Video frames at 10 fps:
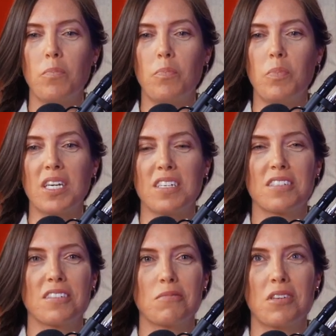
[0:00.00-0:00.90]

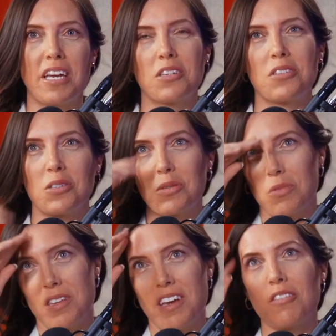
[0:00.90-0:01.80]
because gangsters were
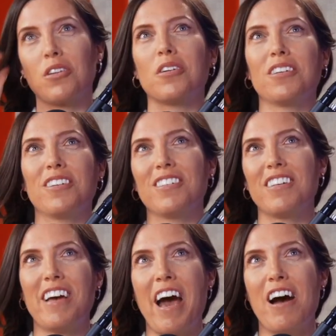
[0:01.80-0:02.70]
the other
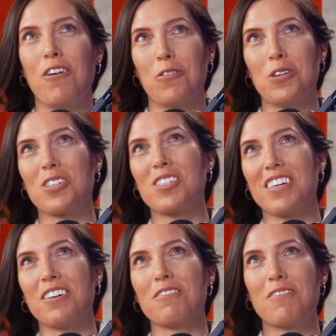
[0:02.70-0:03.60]
owners
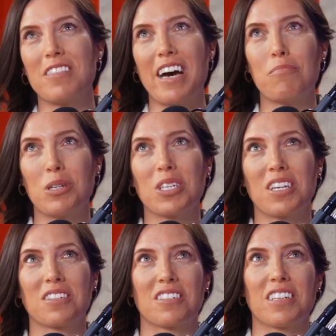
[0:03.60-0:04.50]
of that
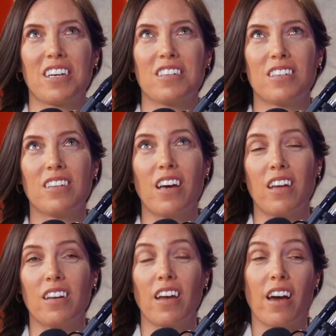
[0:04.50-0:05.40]
particular land,
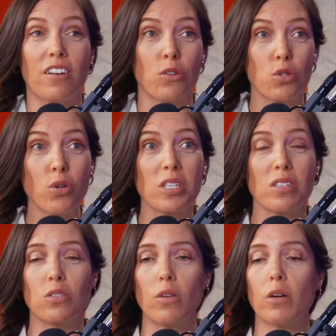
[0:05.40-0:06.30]
and I had no choice.
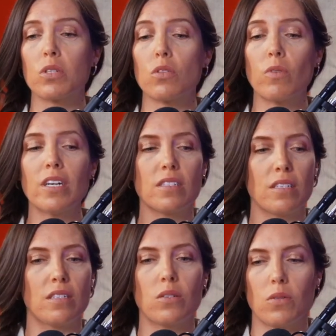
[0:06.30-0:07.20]
And so I was thrust
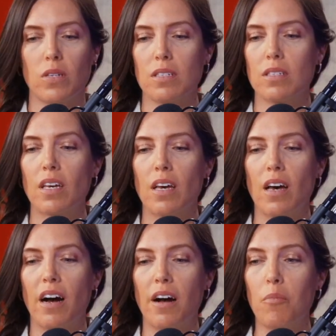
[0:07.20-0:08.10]
into this,
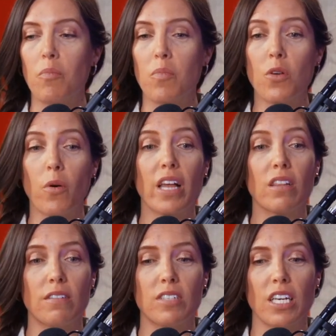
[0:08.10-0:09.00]
though I
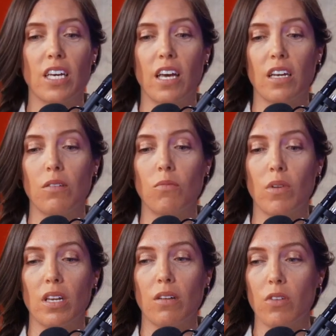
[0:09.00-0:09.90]
loved it, and
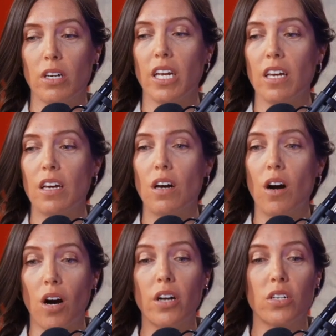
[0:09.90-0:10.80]
I'm very
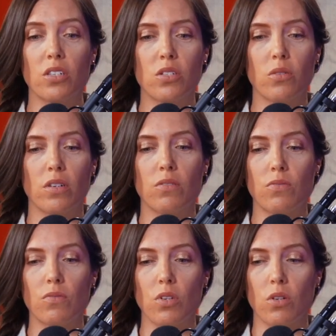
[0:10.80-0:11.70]
honored to have
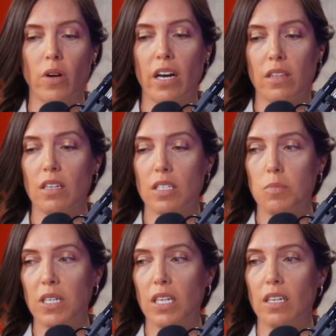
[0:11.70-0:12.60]
had the
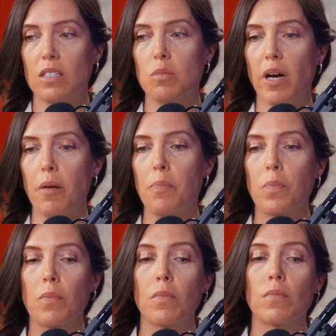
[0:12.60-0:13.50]
experience. But
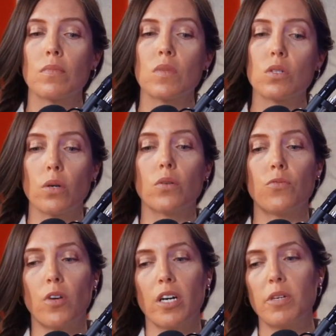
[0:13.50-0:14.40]
so
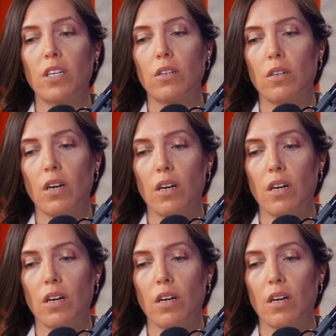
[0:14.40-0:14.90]
farming